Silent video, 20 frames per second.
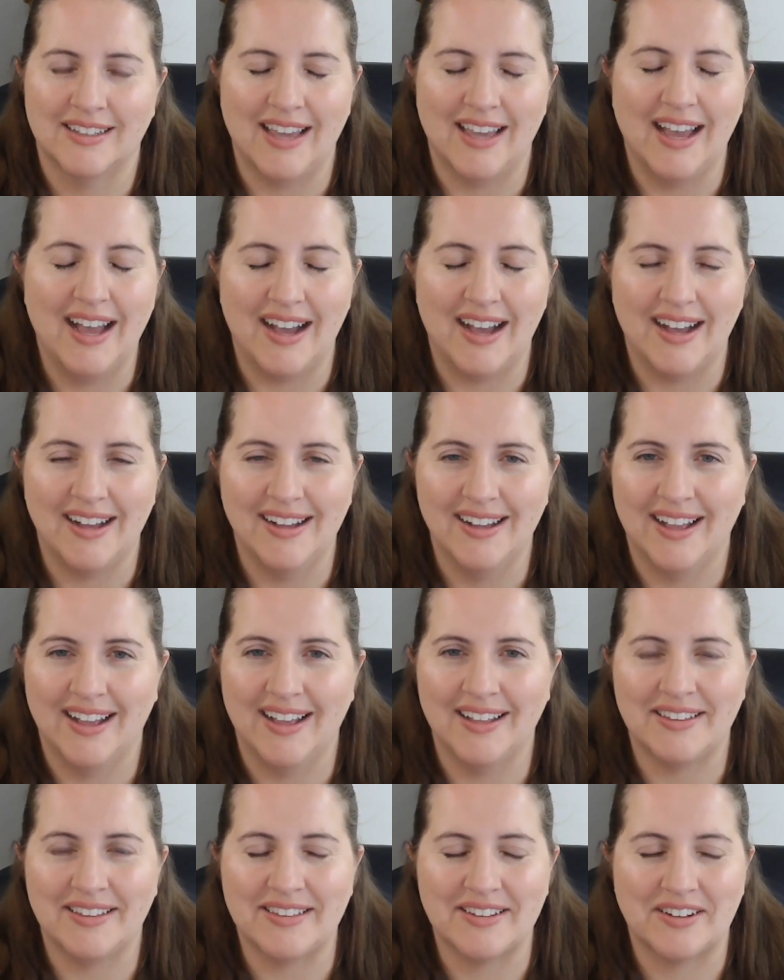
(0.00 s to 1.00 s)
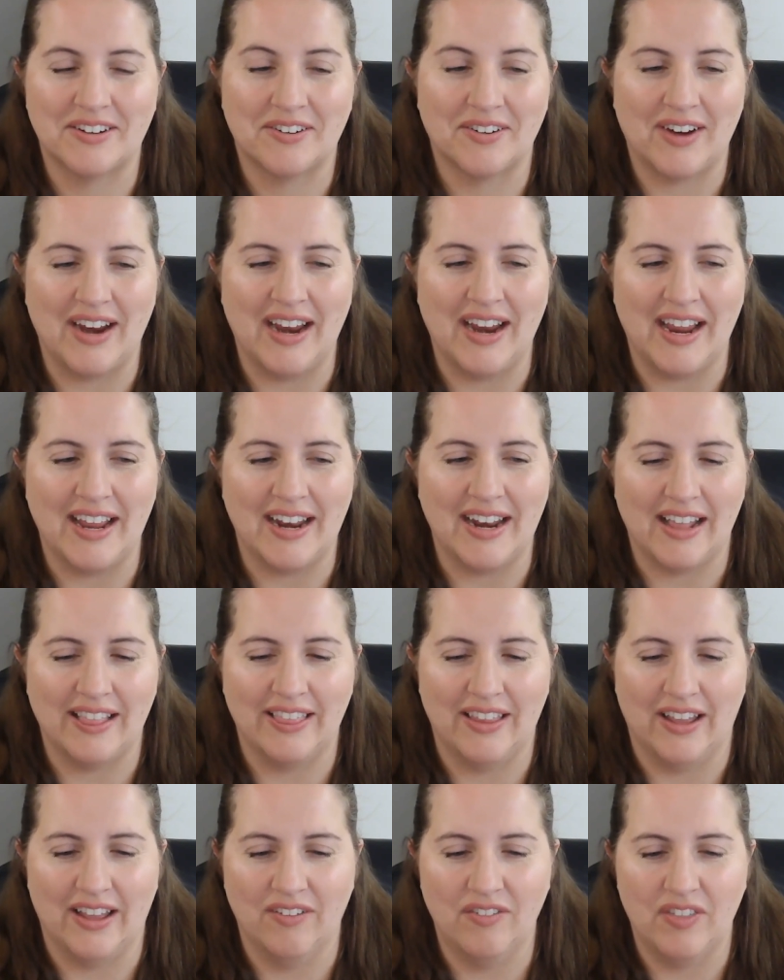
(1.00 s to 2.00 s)
Yeah, it's great. And I
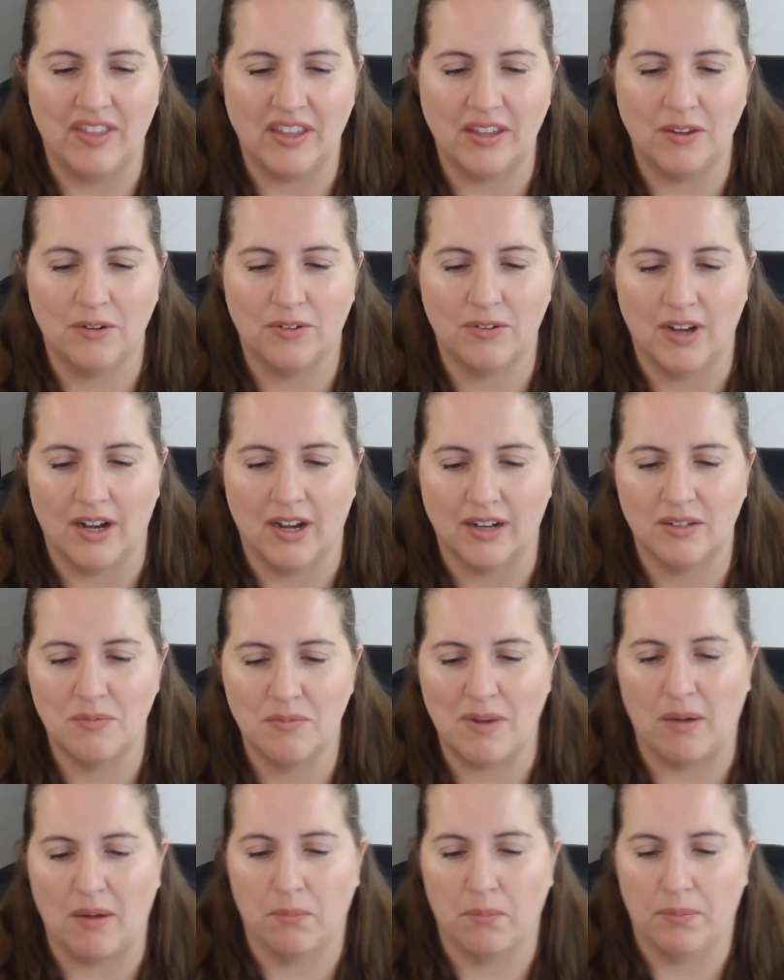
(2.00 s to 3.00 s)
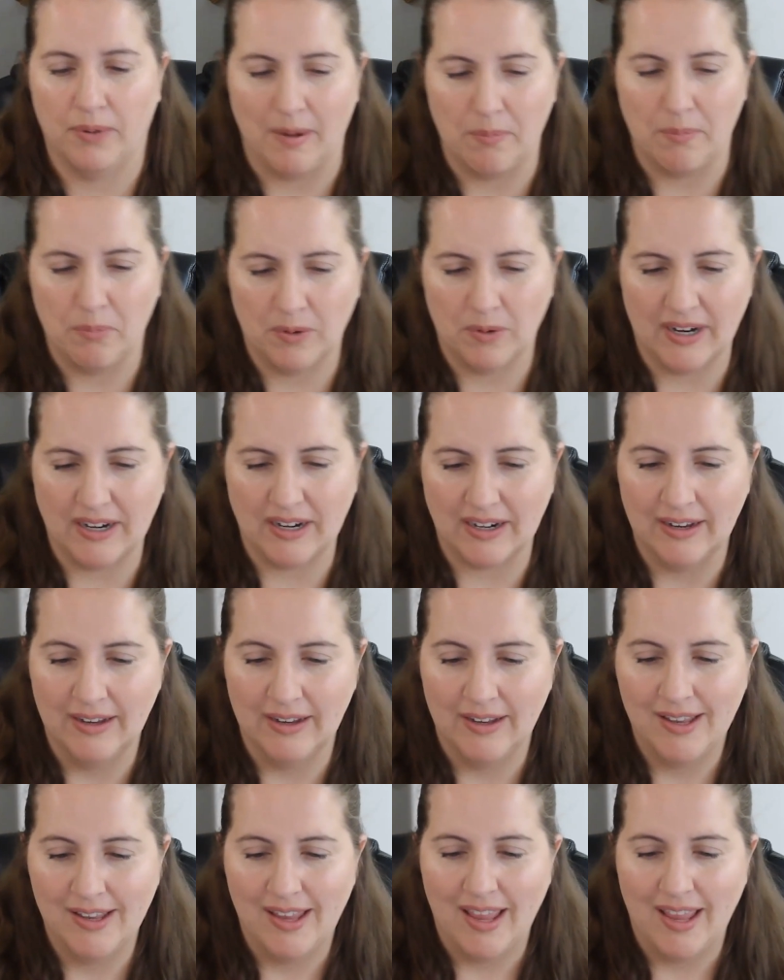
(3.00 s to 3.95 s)
love that you talked about prep work.